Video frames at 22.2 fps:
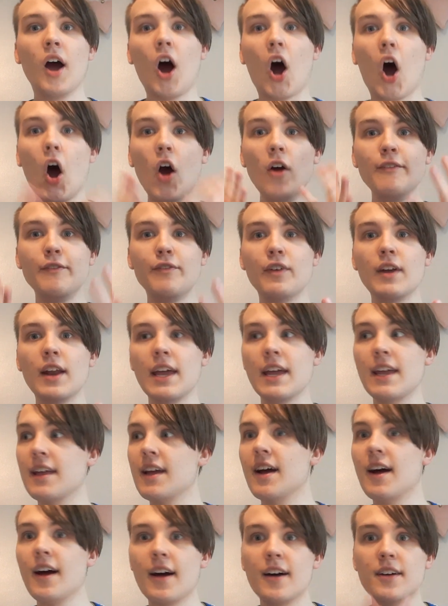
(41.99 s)

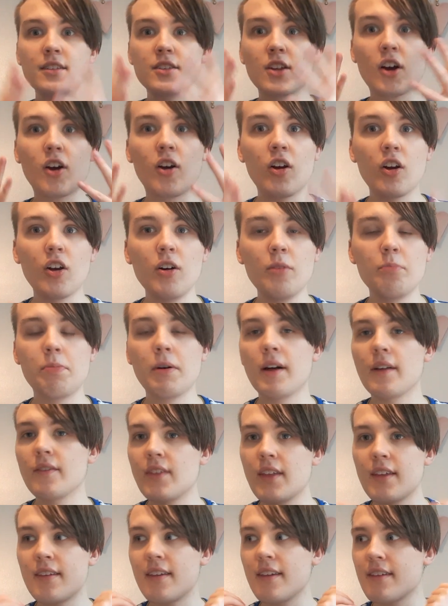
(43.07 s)
Hopefully, the club,
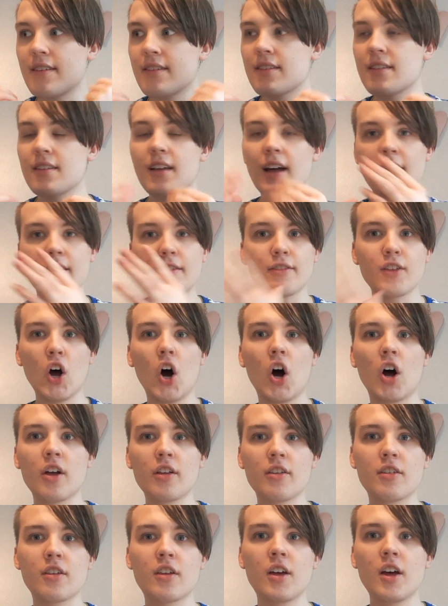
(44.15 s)
this is a
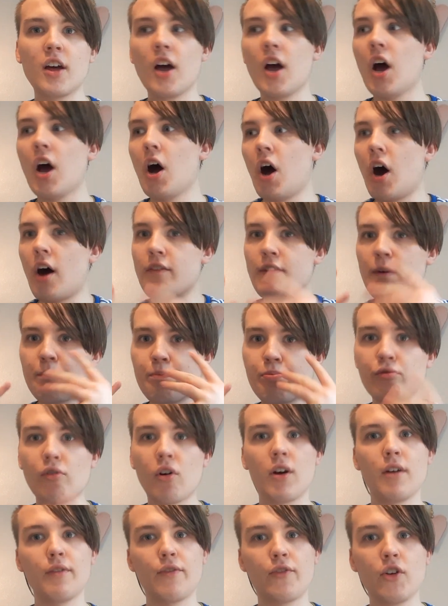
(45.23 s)
start of a
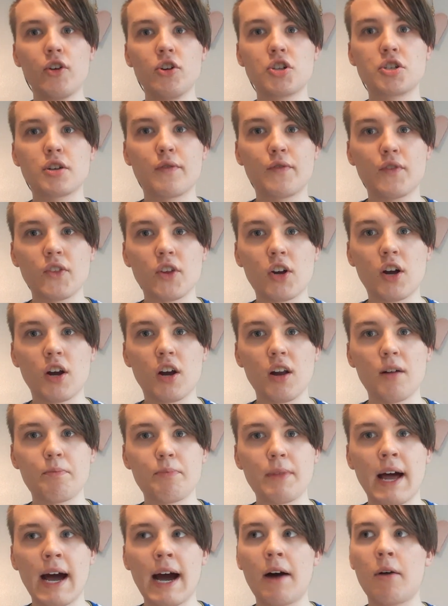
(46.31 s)
bright future for the
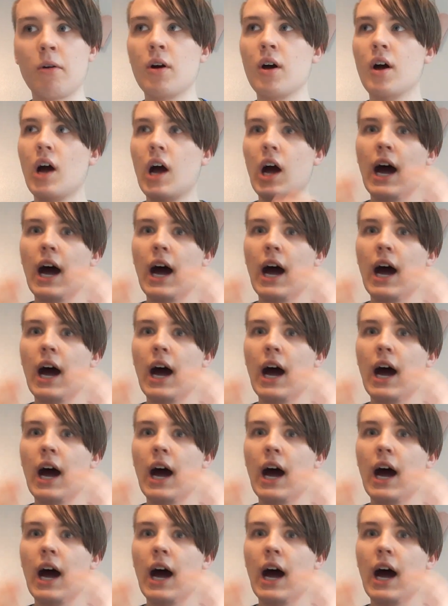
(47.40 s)
club now.